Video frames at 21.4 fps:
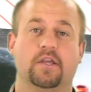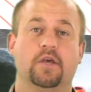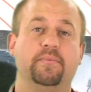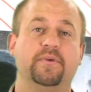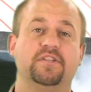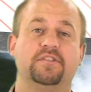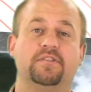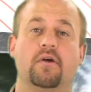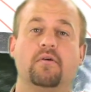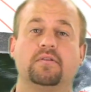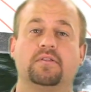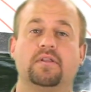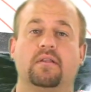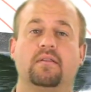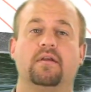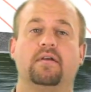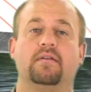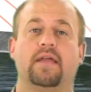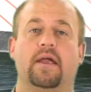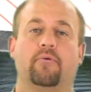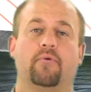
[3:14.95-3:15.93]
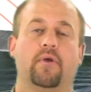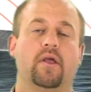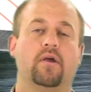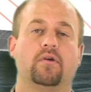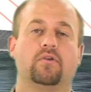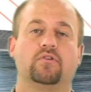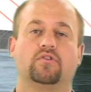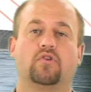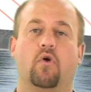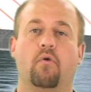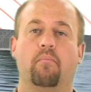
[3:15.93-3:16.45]
You'll be stoked to learn that Radio
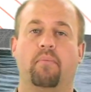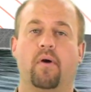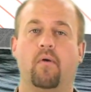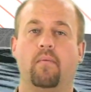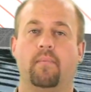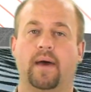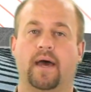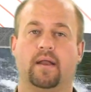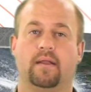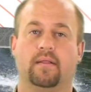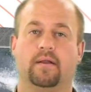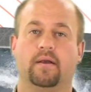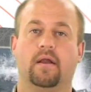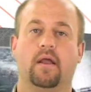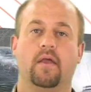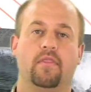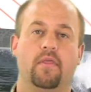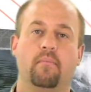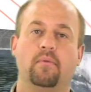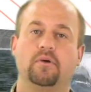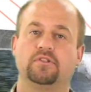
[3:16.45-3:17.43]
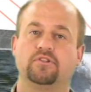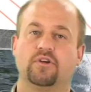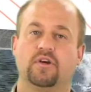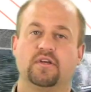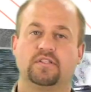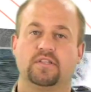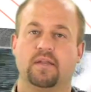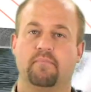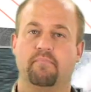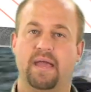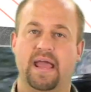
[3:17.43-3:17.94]
Control Boat Modeler, the most
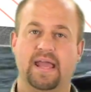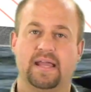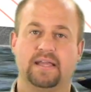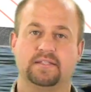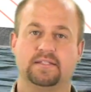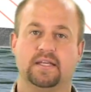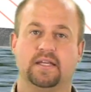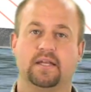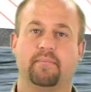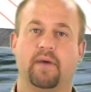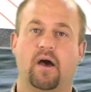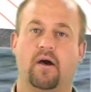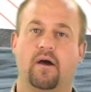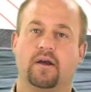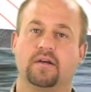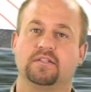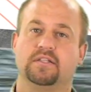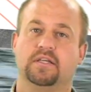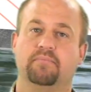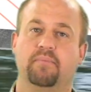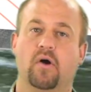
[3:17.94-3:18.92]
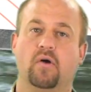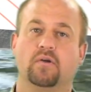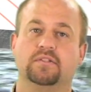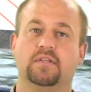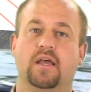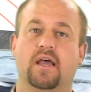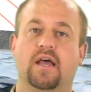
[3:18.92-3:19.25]
trusted magazine about RC boats,